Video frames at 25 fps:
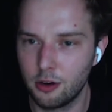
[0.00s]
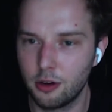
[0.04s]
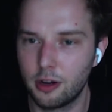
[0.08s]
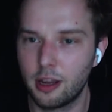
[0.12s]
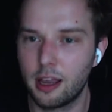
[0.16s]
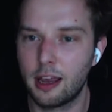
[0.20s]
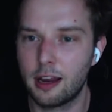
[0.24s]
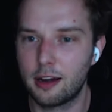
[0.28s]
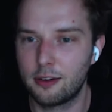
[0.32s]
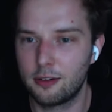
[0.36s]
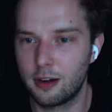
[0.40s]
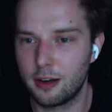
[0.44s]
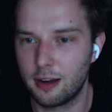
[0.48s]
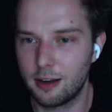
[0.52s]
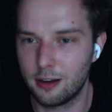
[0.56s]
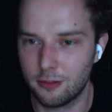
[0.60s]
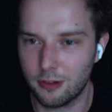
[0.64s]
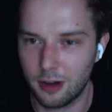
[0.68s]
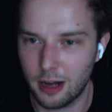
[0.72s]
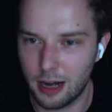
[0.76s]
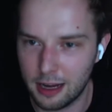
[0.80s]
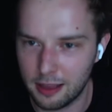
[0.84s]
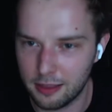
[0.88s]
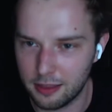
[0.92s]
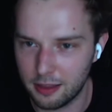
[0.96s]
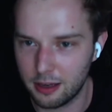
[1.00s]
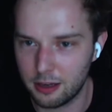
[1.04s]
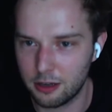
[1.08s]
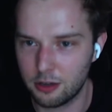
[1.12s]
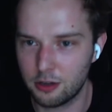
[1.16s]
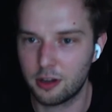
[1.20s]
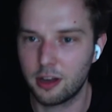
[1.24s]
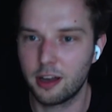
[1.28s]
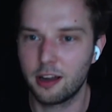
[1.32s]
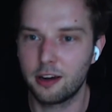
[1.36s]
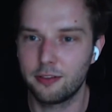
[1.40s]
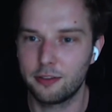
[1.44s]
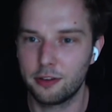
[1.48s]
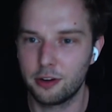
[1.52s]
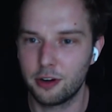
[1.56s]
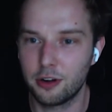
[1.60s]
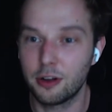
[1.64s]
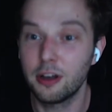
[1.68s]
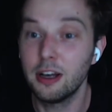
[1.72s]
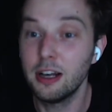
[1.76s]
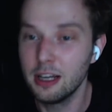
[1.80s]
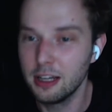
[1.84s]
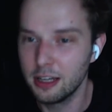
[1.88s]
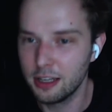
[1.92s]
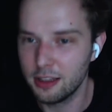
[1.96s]
Okay, right, and then you kind of
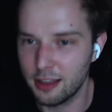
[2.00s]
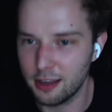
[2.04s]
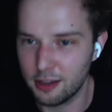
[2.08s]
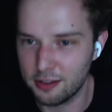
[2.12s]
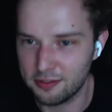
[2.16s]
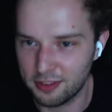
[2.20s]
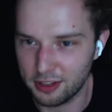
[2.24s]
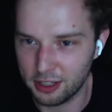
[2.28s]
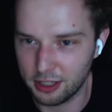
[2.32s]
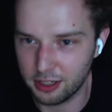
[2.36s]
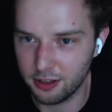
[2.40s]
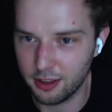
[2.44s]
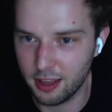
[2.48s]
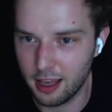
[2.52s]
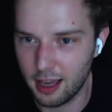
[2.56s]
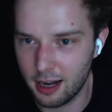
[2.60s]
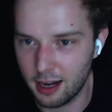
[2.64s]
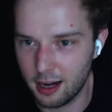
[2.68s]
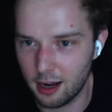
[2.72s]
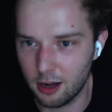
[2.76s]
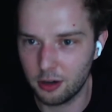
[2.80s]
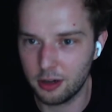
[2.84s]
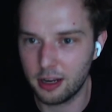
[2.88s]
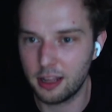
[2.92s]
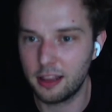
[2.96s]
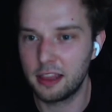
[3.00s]
then you figure that out,